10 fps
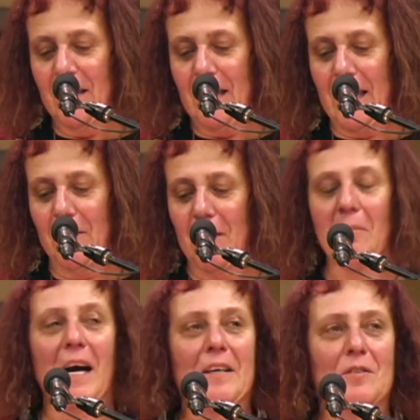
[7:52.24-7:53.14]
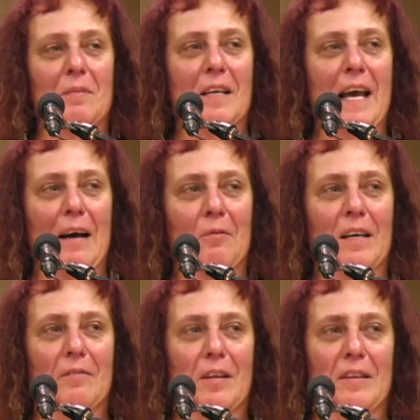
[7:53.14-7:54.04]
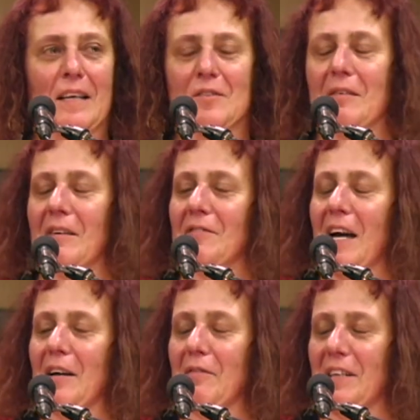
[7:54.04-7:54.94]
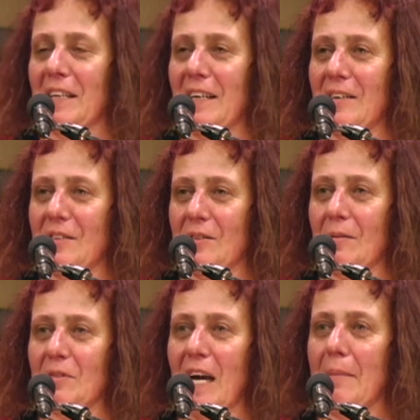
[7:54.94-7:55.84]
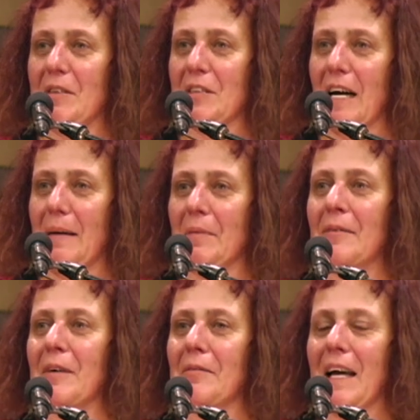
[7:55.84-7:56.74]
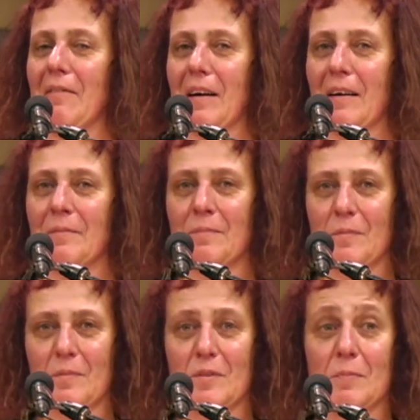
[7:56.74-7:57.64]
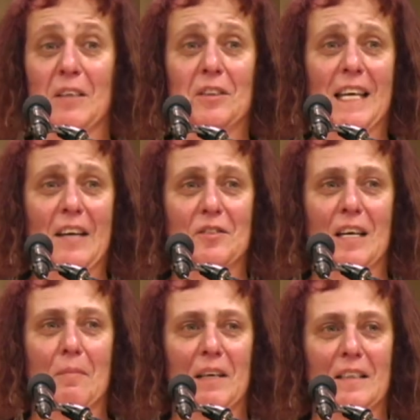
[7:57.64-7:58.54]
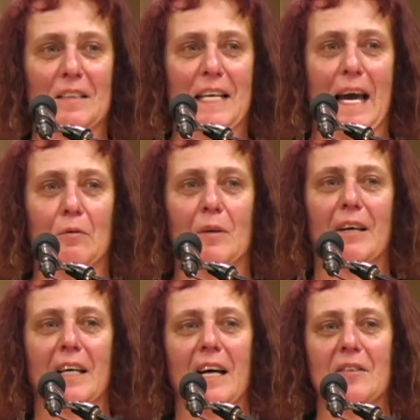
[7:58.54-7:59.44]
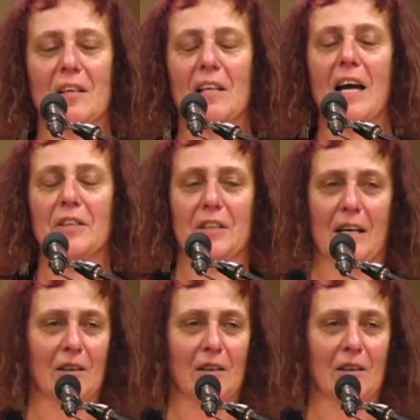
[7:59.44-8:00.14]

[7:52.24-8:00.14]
And it reminds me that one of the things that we've done over the years is from time to time, when we have a special guest coming into town, we organize a lunch at a